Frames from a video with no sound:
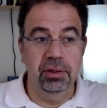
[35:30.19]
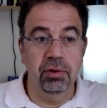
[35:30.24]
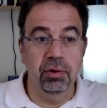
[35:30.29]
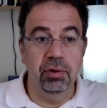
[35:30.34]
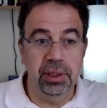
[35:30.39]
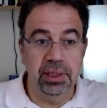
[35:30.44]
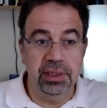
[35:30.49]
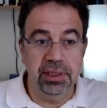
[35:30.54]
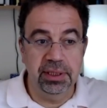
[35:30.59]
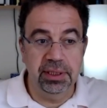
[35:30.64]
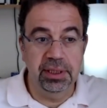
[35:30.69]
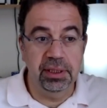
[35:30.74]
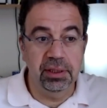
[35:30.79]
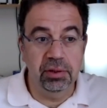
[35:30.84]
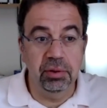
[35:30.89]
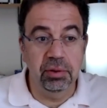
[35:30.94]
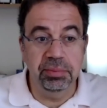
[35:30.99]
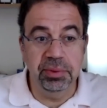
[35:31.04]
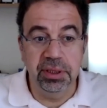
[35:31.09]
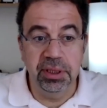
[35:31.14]
Coal and Steel
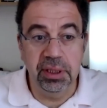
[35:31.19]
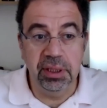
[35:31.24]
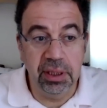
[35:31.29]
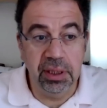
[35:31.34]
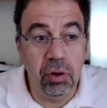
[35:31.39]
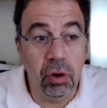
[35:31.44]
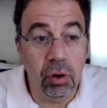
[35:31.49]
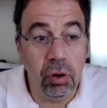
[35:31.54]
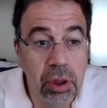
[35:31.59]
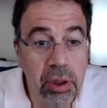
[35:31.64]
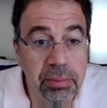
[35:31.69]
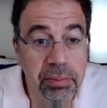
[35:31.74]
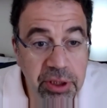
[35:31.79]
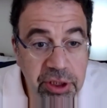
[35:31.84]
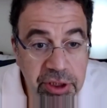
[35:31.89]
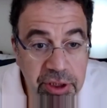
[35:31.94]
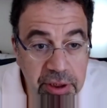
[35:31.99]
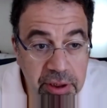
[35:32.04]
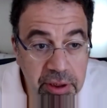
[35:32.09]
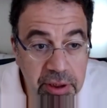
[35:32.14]
Steel and Coal
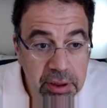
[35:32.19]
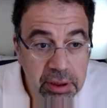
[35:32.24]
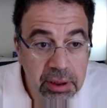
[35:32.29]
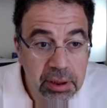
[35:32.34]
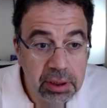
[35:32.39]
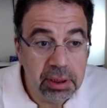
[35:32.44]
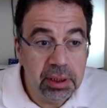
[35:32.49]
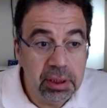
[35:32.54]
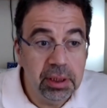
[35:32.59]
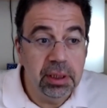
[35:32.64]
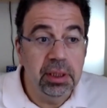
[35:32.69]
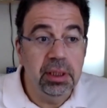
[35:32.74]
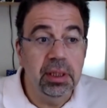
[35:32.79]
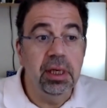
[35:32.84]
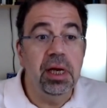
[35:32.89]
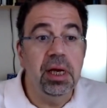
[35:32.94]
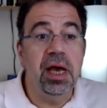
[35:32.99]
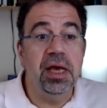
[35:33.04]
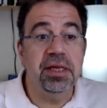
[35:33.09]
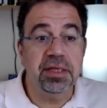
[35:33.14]
Commission,
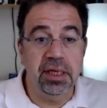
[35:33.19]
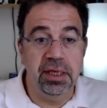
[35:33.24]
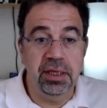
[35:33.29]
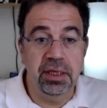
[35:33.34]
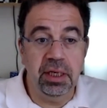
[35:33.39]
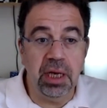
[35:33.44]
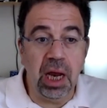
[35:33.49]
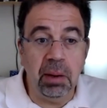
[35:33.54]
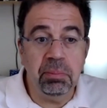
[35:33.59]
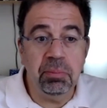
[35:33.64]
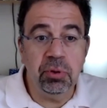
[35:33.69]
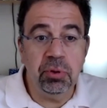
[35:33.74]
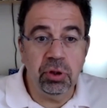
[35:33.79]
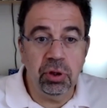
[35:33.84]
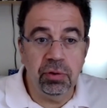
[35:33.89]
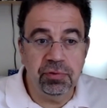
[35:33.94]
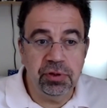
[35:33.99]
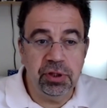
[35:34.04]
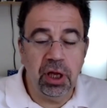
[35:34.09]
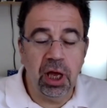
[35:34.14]
has a number
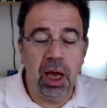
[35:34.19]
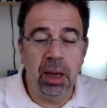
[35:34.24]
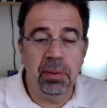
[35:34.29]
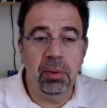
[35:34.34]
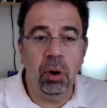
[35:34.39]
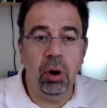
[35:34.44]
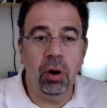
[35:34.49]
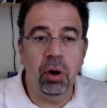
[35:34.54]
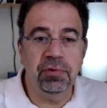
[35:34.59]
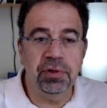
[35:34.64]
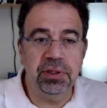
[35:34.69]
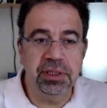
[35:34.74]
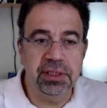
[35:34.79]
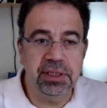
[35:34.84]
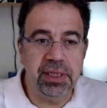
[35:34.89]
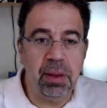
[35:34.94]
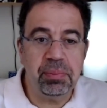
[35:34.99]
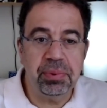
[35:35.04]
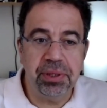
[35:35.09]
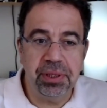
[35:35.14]
of time
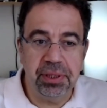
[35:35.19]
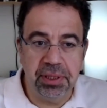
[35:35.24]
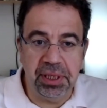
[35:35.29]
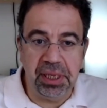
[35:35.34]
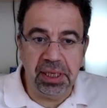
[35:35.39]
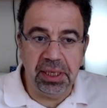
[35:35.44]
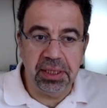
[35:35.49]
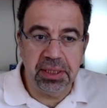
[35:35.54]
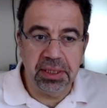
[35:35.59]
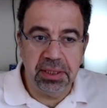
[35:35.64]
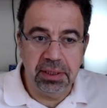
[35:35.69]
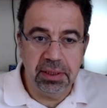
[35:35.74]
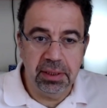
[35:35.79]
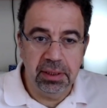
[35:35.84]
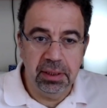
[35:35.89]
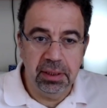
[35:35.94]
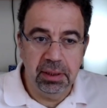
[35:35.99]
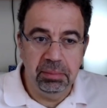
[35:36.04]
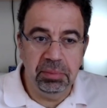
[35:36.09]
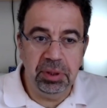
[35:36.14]
overstepped,
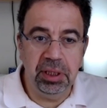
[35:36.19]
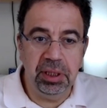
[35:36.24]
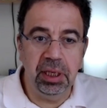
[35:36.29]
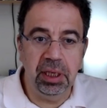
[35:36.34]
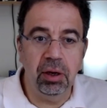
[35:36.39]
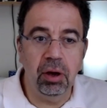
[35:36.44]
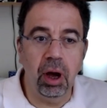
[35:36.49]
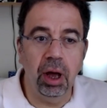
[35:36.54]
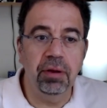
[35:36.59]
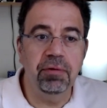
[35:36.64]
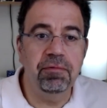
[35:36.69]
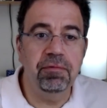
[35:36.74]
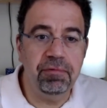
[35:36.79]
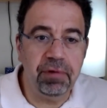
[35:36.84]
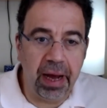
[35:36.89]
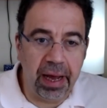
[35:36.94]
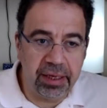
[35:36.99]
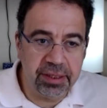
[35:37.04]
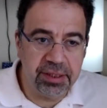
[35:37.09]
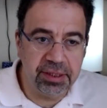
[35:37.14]
meaning gone
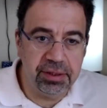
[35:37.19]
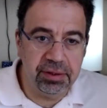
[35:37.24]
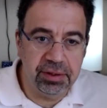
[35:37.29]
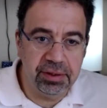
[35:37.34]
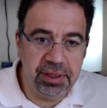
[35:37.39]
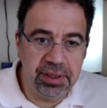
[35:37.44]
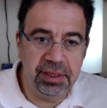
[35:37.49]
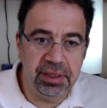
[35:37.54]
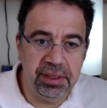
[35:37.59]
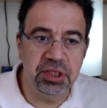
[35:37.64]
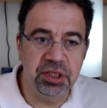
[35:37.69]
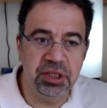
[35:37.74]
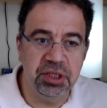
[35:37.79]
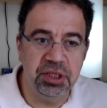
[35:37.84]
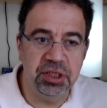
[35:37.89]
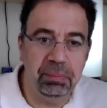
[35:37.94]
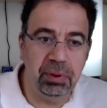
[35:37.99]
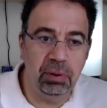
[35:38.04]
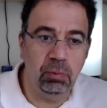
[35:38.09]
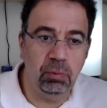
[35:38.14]
faster than its
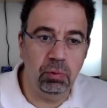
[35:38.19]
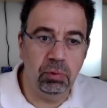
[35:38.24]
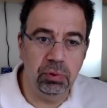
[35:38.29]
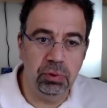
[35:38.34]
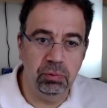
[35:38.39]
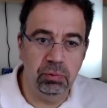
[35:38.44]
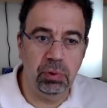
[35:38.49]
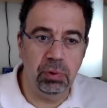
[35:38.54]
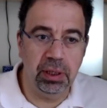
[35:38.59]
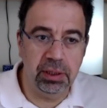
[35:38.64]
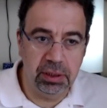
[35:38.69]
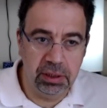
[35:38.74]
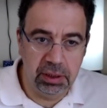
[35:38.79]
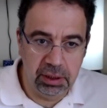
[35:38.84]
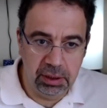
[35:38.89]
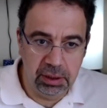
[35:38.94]
people would want.